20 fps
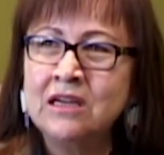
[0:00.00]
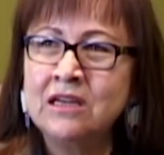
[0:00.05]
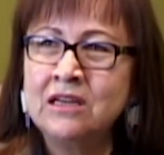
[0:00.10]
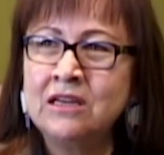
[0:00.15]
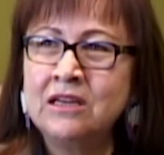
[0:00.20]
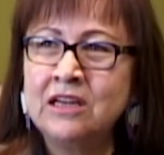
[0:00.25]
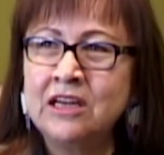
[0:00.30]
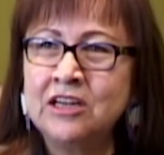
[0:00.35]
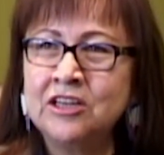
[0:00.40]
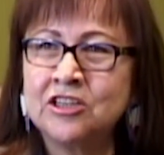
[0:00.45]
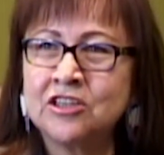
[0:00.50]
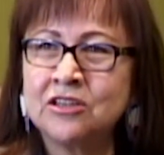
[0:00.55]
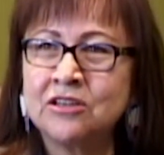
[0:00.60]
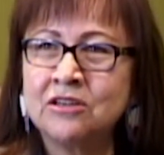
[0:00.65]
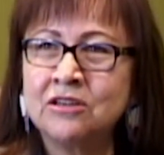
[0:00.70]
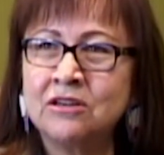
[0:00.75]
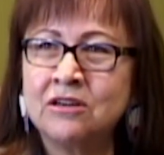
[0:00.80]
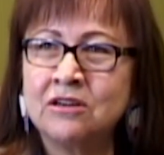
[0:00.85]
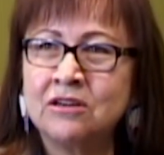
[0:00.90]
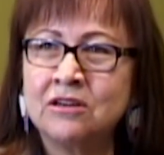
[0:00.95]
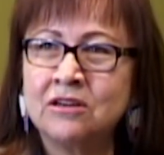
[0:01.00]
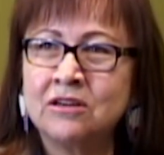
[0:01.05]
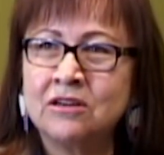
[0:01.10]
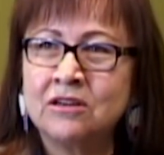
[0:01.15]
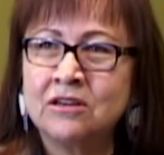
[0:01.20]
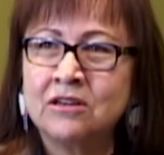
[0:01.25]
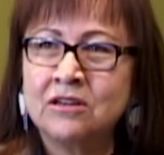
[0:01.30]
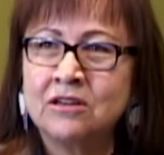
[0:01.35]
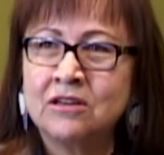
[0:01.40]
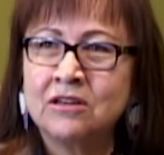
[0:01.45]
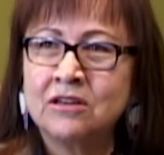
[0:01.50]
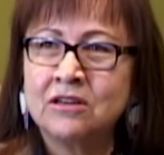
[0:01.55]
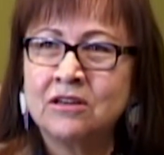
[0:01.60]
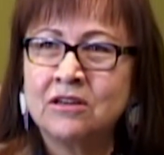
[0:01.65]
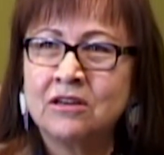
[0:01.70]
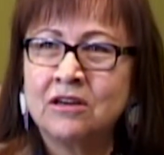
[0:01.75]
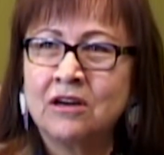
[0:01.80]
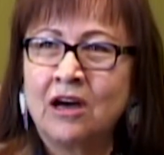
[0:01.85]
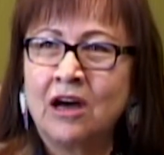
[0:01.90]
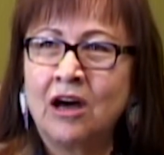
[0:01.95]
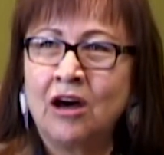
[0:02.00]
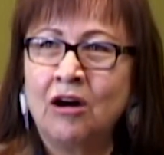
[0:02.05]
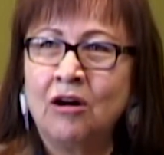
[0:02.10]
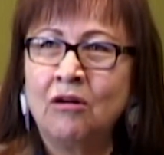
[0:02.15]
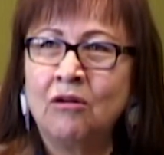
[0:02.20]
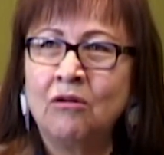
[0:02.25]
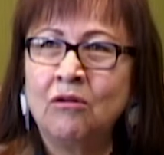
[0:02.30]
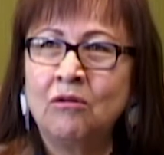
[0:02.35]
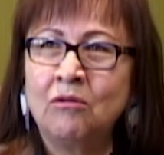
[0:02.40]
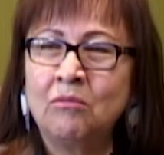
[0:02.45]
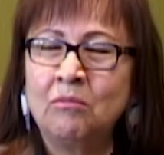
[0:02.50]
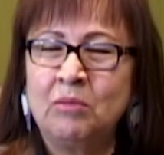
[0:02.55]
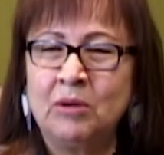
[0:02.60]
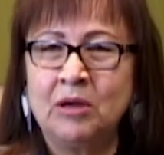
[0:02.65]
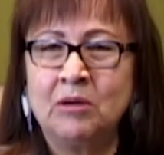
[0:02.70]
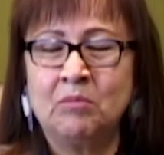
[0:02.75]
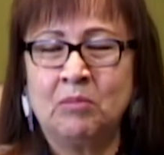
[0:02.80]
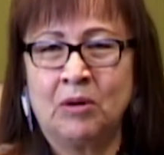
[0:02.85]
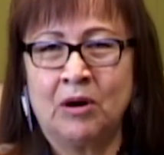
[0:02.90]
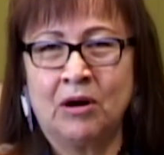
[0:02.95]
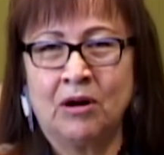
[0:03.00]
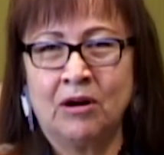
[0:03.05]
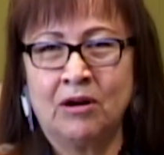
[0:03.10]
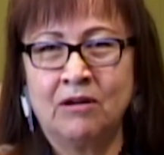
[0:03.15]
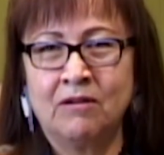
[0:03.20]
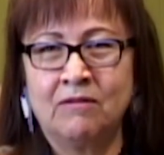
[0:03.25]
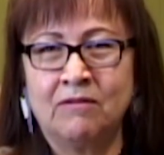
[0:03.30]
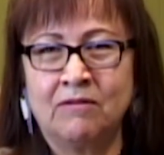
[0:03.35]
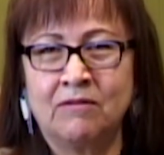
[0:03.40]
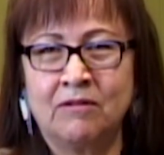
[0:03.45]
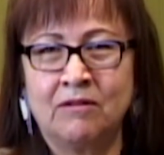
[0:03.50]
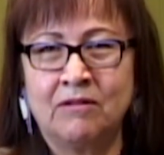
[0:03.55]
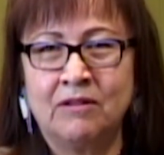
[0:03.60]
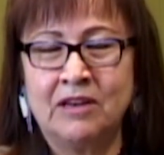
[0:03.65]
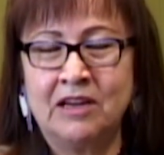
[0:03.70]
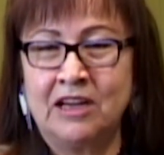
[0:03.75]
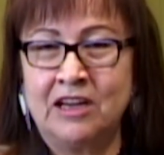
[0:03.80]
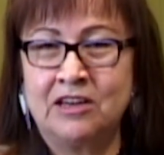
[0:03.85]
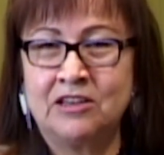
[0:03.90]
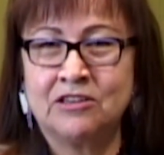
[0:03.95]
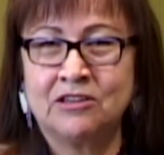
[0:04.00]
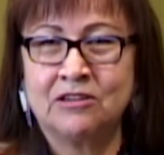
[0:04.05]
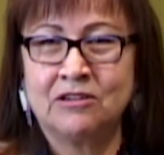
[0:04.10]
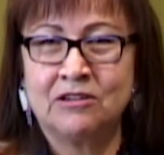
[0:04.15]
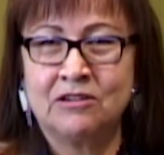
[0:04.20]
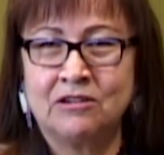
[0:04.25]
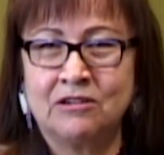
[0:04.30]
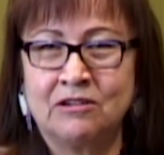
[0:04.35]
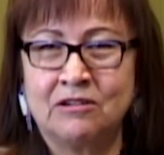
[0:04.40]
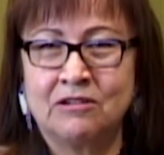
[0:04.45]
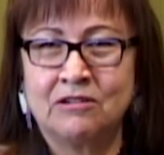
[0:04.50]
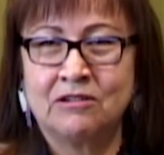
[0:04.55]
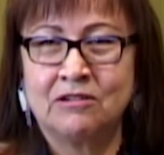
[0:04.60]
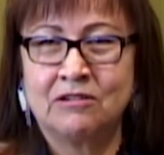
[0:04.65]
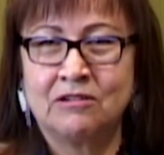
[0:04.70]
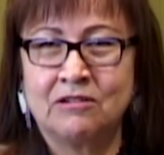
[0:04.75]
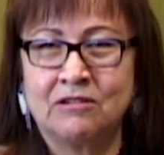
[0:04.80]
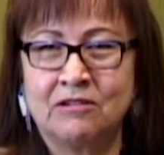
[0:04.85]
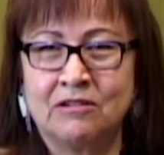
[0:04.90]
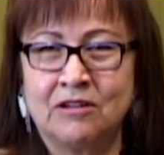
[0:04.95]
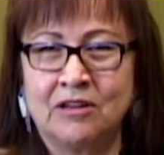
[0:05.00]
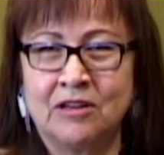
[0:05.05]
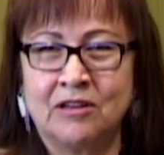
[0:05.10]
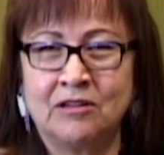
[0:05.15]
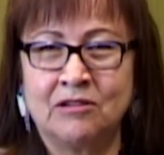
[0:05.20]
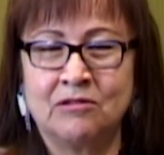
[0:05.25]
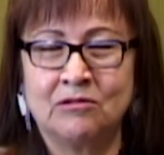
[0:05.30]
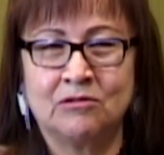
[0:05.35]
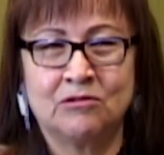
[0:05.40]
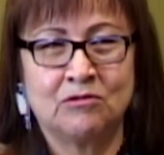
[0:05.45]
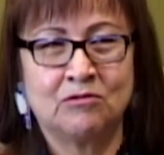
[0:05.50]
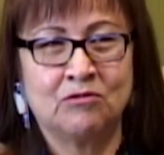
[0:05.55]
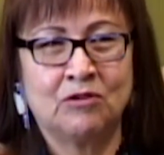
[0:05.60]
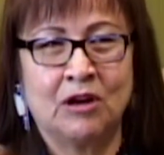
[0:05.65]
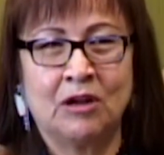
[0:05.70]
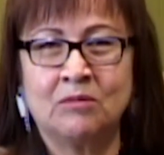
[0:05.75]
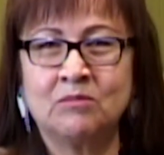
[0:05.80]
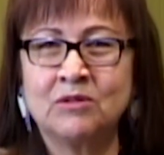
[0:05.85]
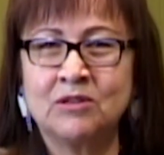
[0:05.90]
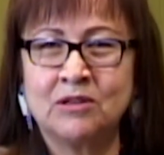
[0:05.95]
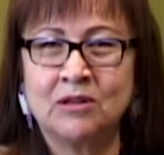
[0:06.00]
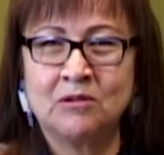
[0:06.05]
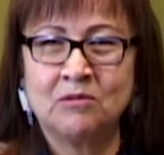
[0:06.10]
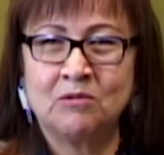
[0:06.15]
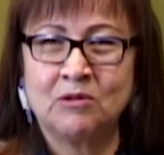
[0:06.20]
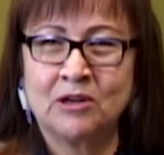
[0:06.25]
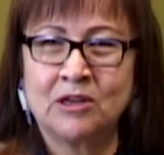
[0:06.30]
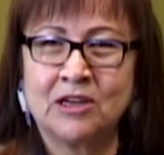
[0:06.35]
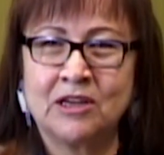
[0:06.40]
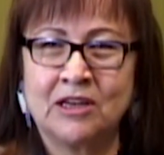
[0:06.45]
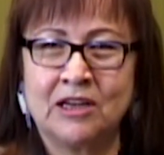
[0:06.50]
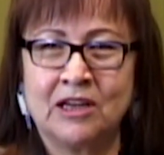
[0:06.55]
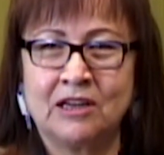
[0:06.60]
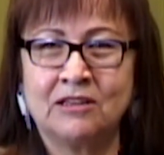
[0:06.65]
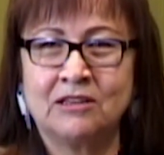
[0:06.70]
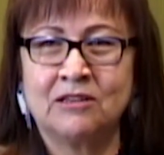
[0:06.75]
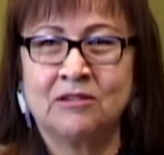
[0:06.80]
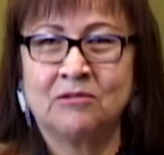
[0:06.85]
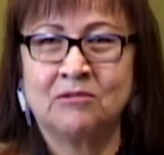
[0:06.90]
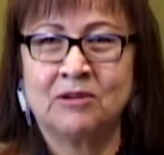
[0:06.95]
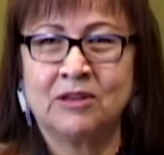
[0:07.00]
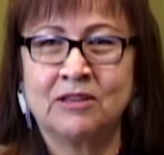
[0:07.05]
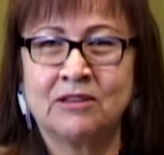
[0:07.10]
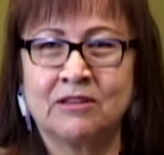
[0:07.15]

nature, how big part of nature and those realms that we're connected with.